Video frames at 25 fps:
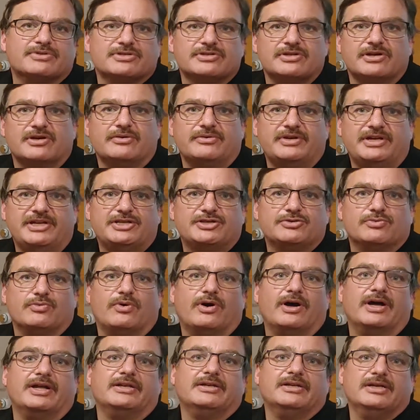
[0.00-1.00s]
So each
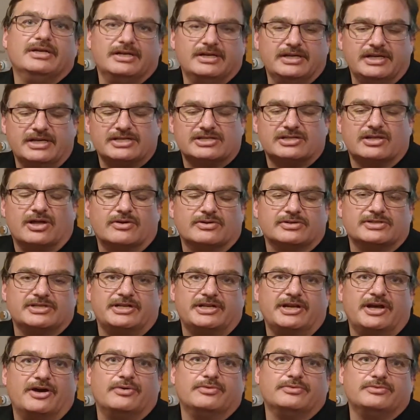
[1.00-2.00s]
one, as long as
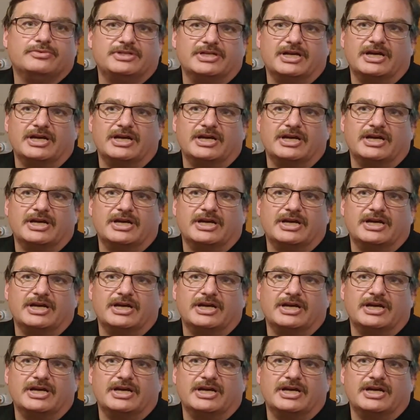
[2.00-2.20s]
I don't,